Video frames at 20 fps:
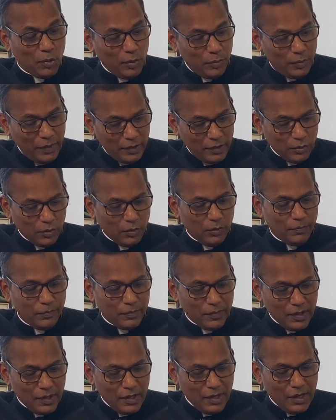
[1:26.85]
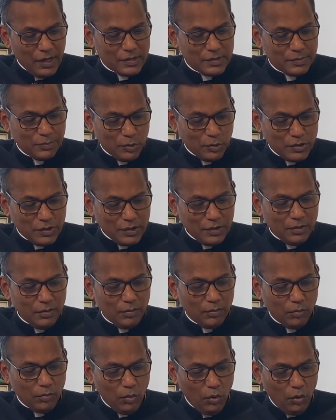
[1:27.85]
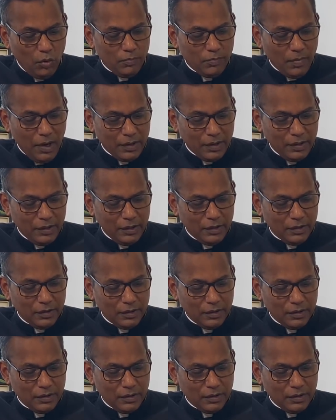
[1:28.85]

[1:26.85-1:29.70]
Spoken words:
widow has put in more money